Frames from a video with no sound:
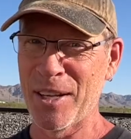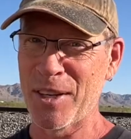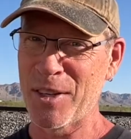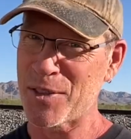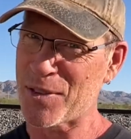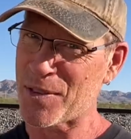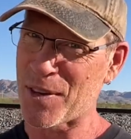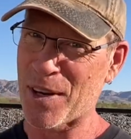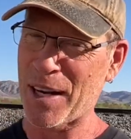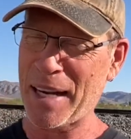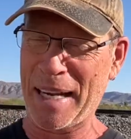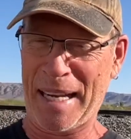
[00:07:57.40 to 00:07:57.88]

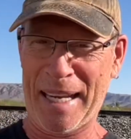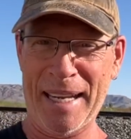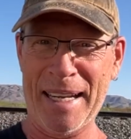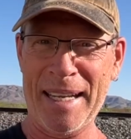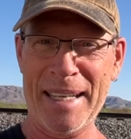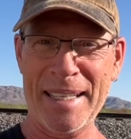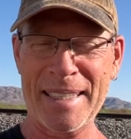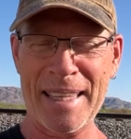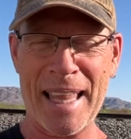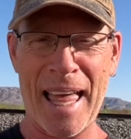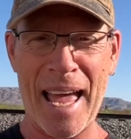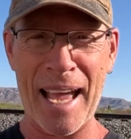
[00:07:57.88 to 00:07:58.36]
trucking
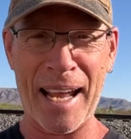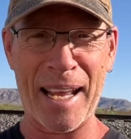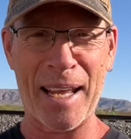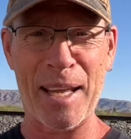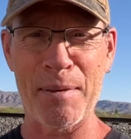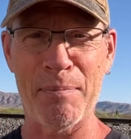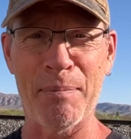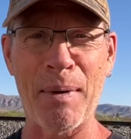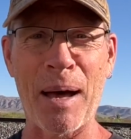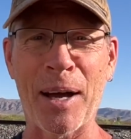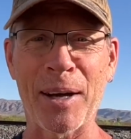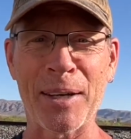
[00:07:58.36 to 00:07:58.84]
is like
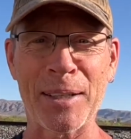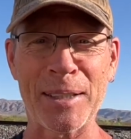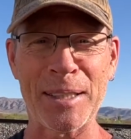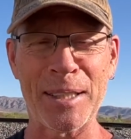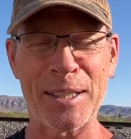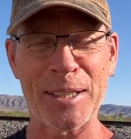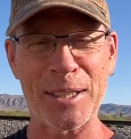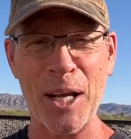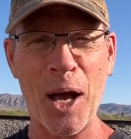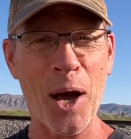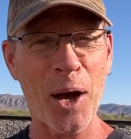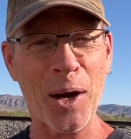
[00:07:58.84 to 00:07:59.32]
a box
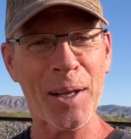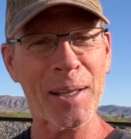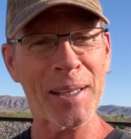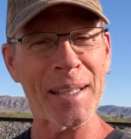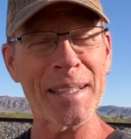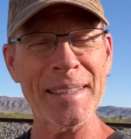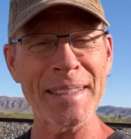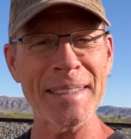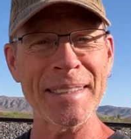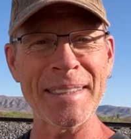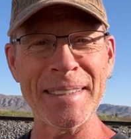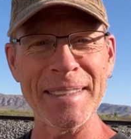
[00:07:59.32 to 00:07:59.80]
of
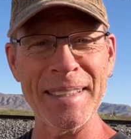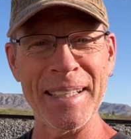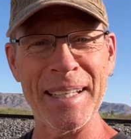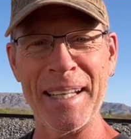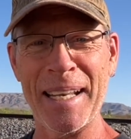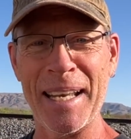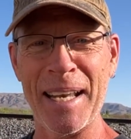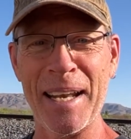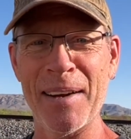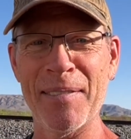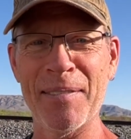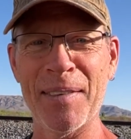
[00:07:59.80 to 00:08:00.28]
chocolates. You
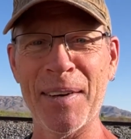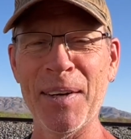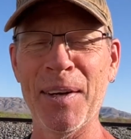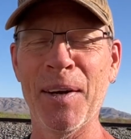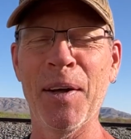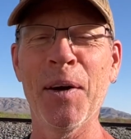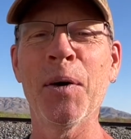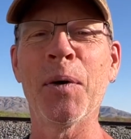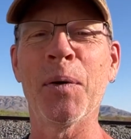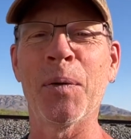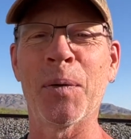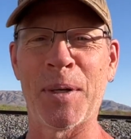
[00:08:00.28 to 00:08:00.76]
never
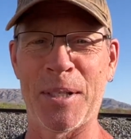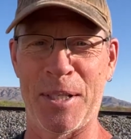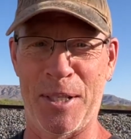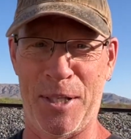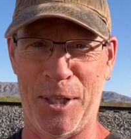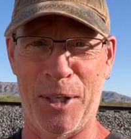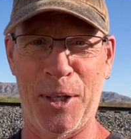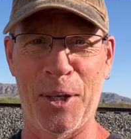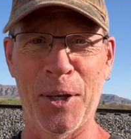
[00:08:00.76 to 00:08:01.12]
know what you're